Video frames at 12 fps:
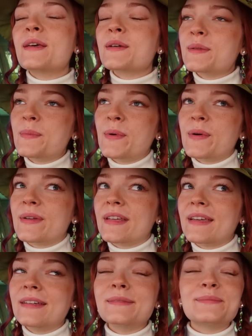Good
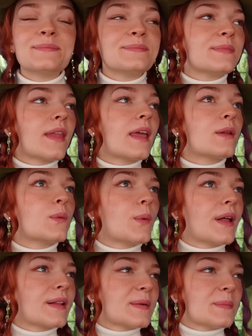morning, and
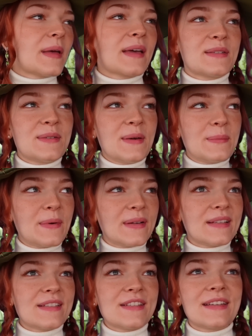welcome back to
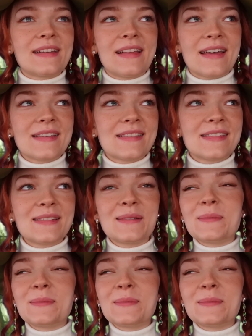Herbology class.